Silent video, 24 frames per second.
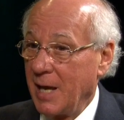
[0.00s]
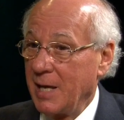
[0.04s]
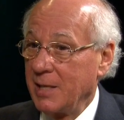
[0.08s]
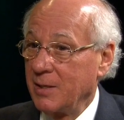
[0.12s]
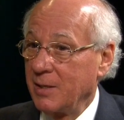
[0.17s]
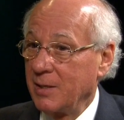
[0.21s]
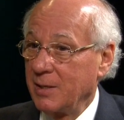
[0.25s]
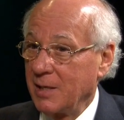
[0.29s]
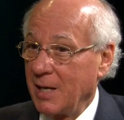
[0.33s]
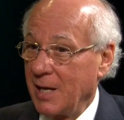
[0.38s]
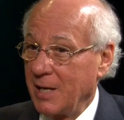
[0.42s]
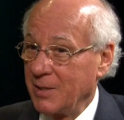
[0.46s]
And
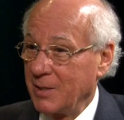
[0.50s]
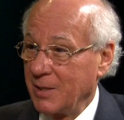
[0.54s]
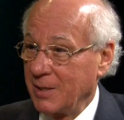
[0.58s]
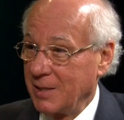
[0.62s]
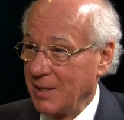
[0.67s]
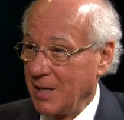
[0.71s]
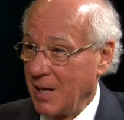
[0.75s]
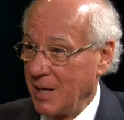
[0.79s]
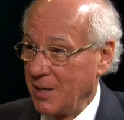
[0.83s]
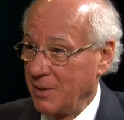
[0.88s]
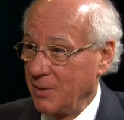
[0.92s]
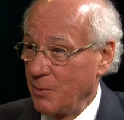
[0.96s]
the, and
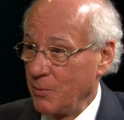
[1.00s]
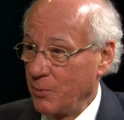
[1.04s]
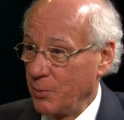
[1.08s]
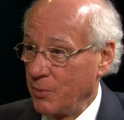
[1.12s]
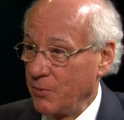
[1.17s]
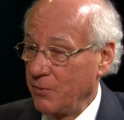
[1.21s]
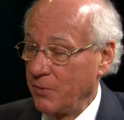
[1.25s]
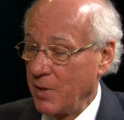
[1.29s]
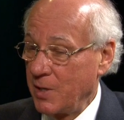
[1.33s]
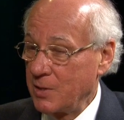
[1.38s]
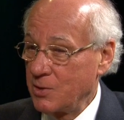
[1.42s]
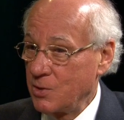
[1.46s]
the, and the
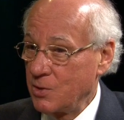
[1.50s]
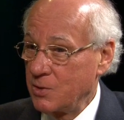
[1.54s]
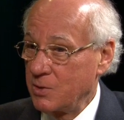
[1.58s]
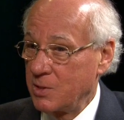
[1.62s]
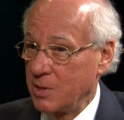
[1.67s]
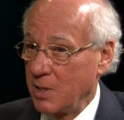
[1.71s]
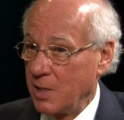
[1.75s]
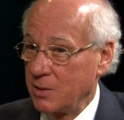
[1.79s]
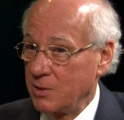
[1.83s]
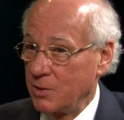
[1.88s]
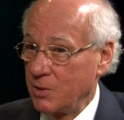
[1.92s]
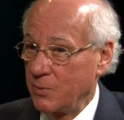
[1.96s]
professor
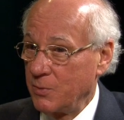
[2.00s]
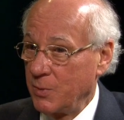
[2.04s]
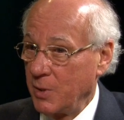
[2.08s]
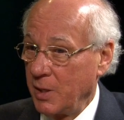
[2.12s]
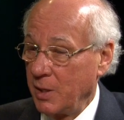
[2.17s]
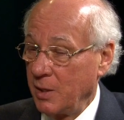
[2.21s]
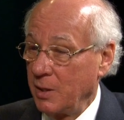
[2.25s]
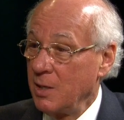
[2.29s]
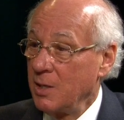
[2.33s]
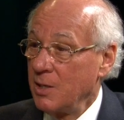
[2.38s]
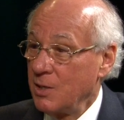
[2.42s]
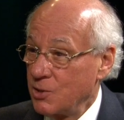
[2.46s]
said to
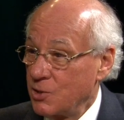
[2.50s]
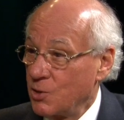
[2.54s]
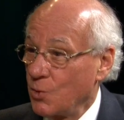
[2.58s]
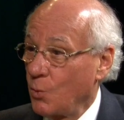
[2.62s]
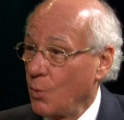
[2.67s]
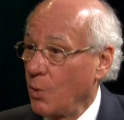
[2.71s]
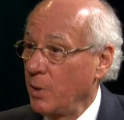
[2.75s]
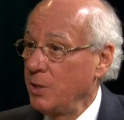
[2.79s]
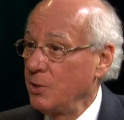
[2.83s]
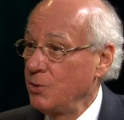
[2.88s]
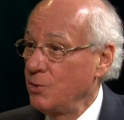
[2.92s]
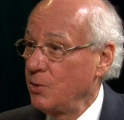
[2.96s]
me, So
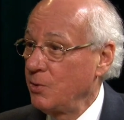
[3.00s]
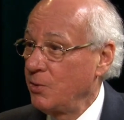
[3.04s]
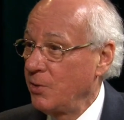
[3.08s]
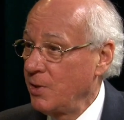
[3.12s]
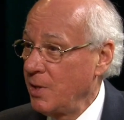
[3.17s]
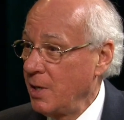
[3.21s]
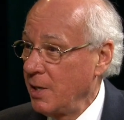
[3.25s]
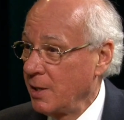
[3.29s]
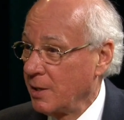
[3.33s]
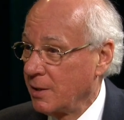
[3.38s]
what did you think?